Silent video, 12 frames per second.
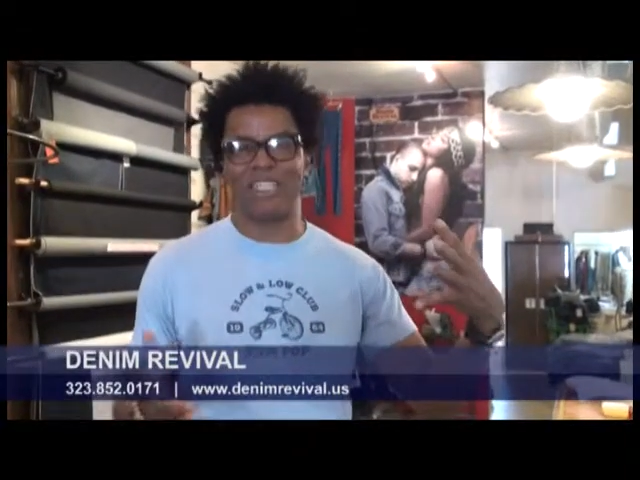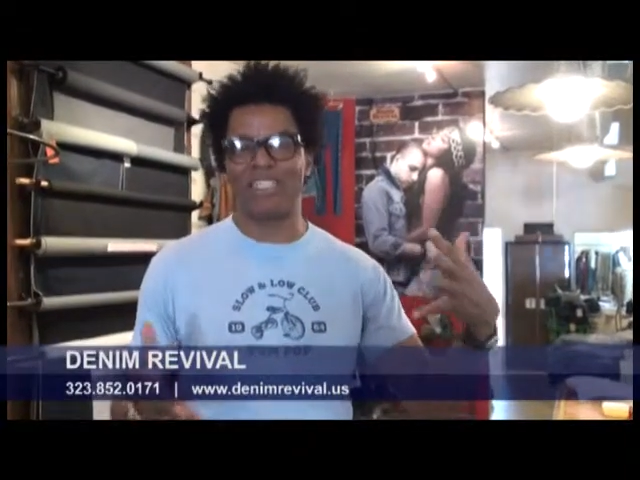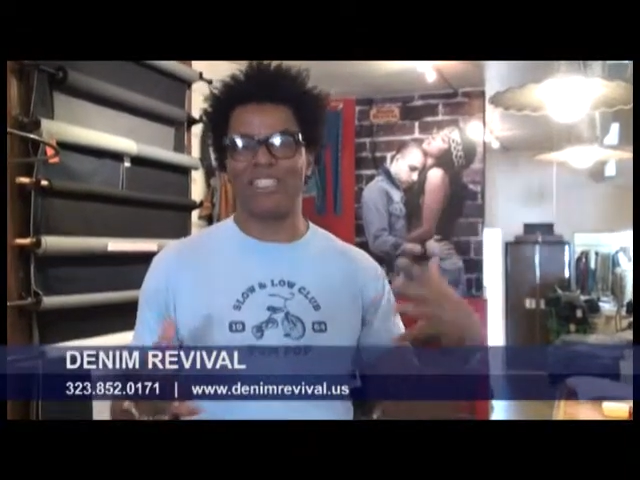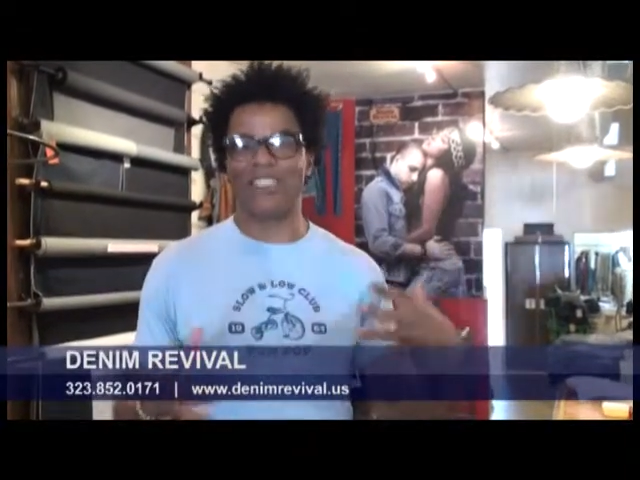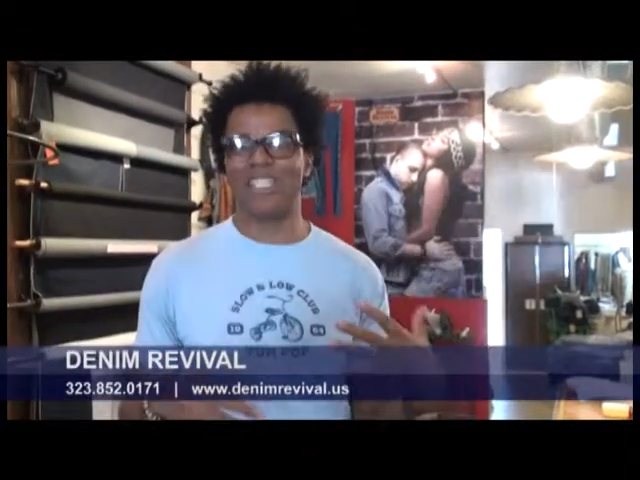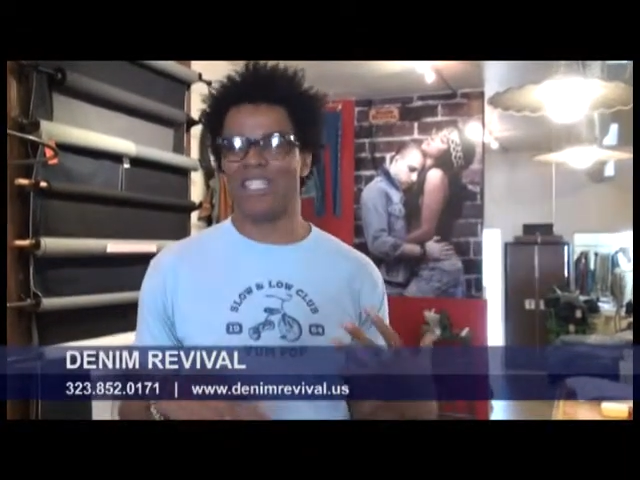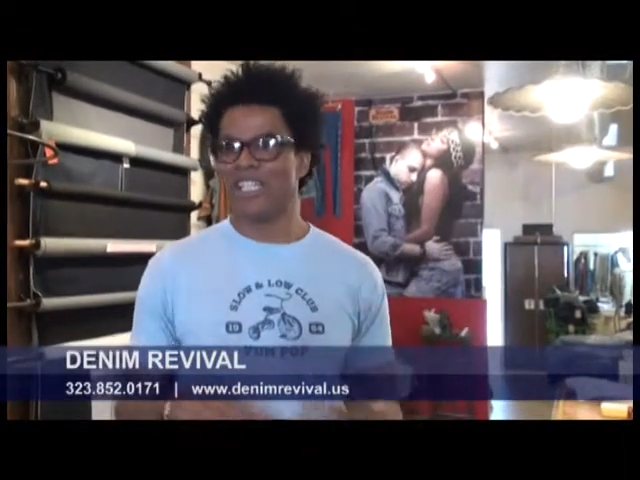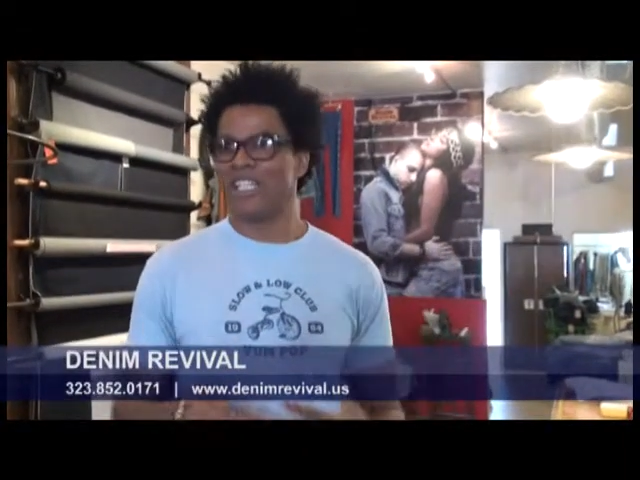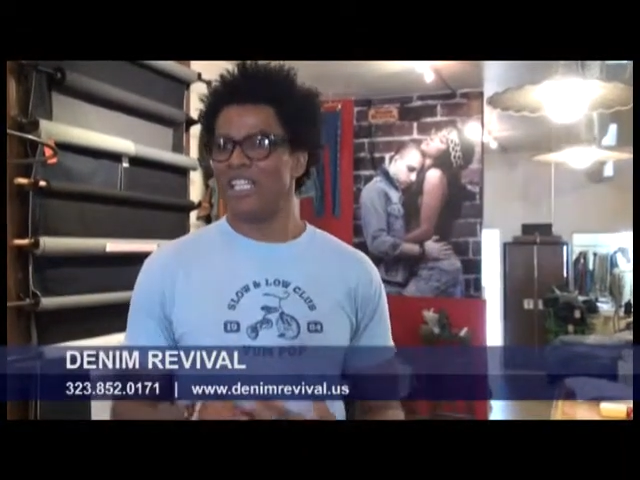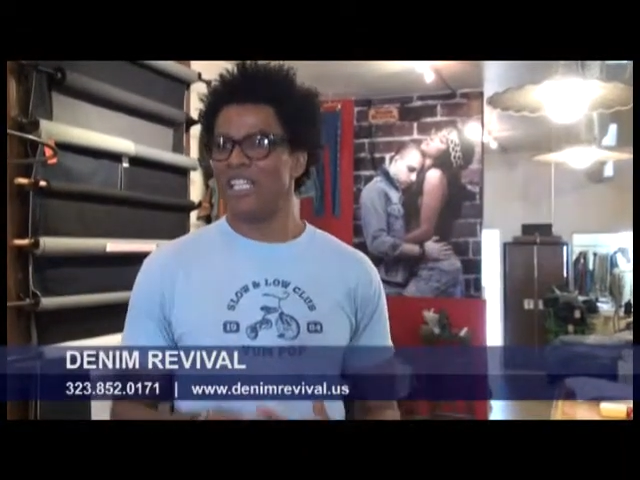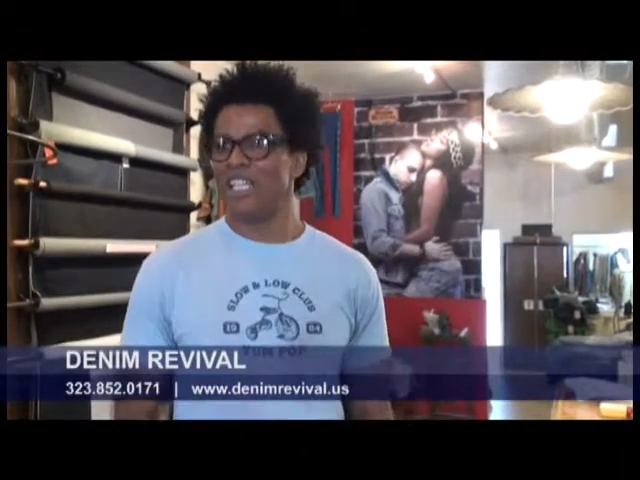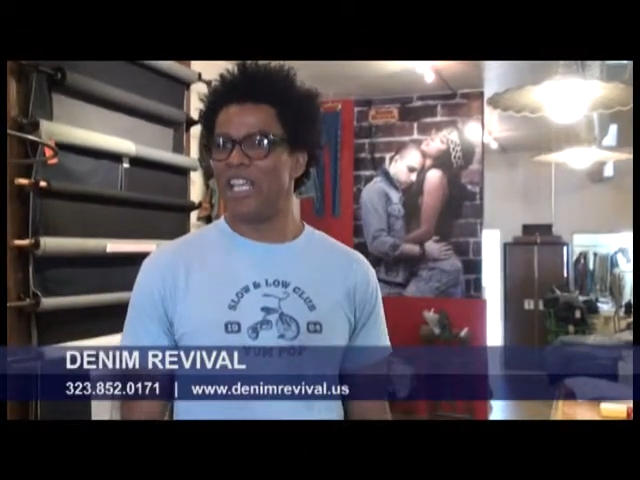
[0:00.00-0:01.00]
And
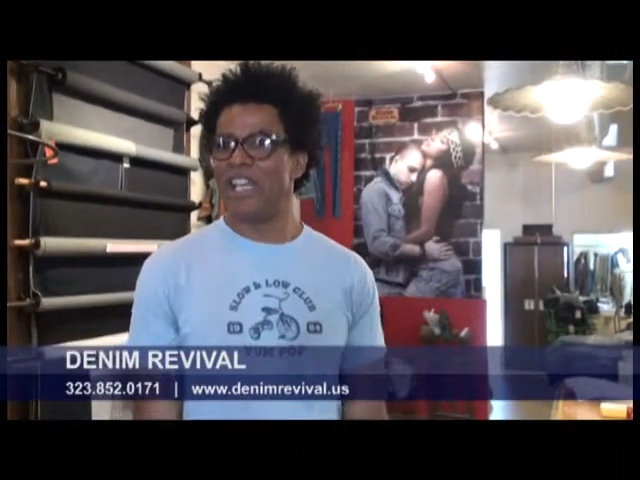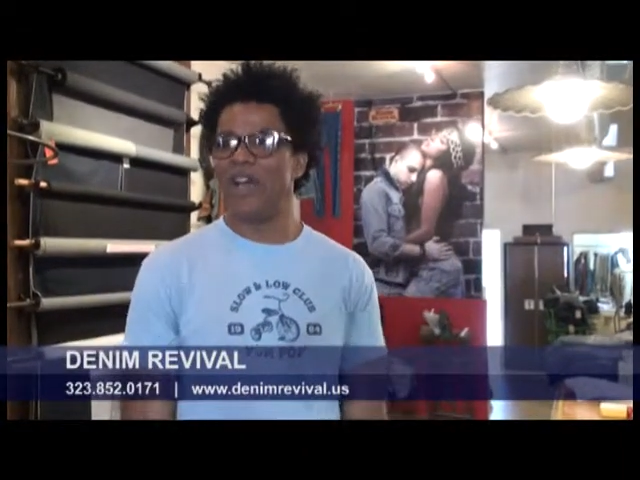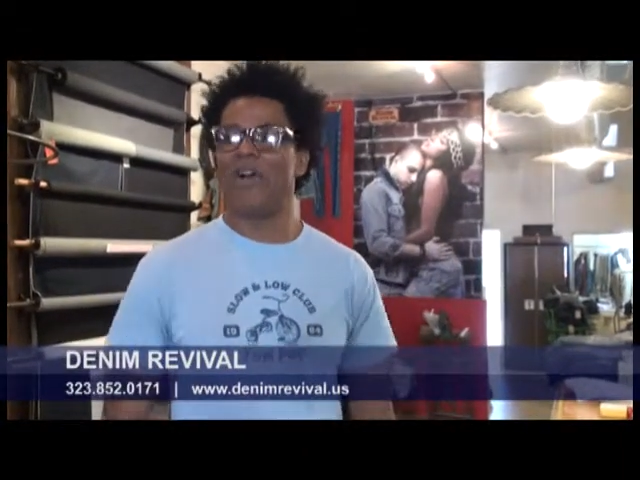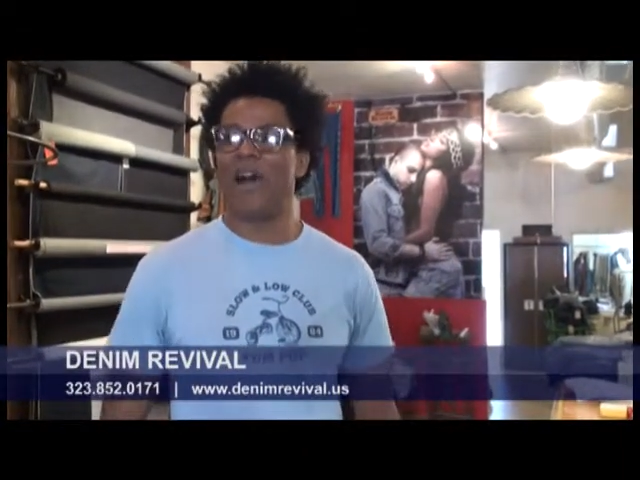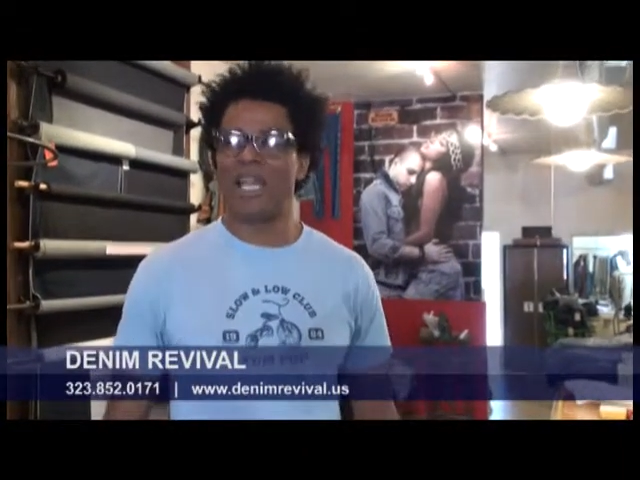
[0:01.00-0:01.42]
you know,